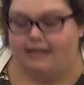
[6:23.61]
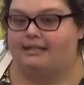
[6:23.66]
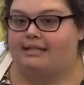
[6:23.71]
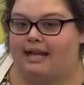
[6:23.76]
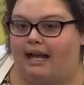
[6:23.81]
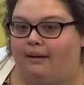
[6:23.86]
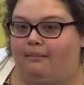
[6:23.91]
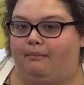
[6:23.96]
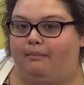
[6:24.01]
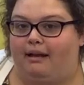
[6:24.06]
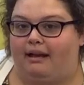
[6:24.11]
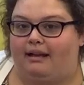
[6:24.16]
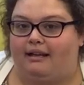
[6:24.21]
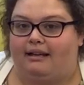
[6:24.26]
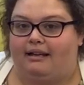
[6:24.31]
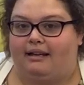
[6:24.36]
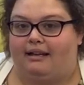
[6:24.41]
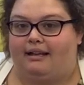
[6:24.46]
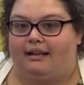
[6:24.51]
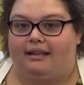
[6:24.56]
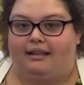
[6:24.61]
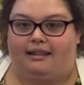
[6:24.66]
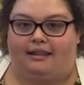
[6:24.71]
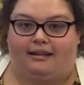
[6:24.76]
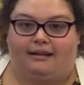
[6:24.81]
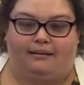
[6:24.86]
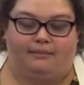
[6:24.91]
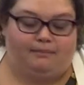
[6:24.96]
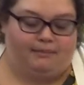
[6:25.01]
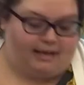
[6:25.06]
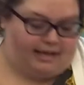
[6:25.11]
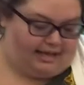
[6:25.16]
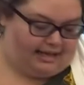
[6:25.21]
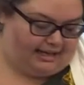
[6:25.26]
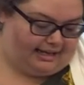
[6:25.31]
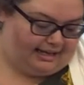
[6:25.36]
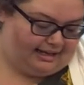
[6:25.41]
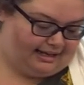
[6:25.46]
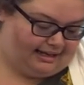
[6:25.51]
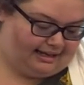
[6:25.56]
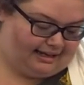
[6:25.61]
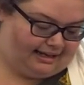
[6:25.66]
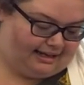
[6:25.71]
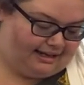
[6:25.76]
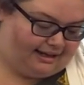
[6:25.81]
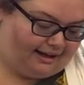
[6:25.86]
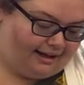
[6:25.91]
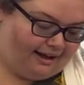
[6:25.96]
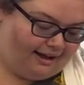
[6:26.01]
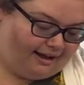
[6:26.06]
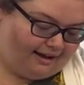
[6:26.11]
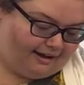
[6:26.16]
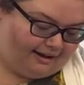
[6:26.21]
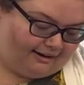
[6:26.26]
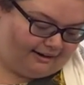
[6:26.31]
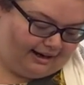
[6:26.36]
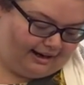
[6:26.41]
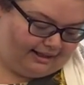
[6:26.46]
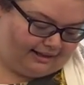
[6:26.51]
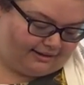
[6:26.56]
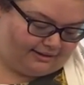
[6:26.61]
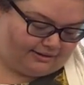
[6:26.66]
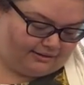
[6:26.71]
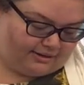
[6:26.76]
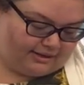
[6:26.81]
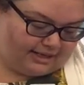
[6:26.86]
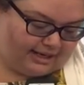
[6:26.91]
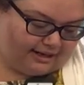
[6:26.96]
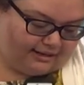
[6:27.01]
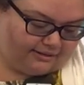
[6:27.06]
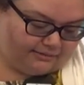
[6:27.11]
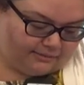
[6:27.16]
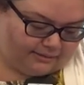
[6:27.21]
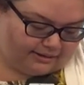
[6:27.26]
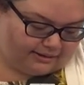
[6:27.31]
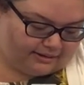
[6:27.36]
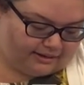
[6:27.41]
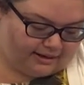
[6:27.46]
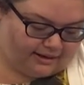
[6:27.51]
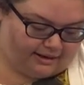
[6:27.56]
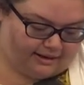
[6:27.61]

Down by the bay. All right, let's do the next one.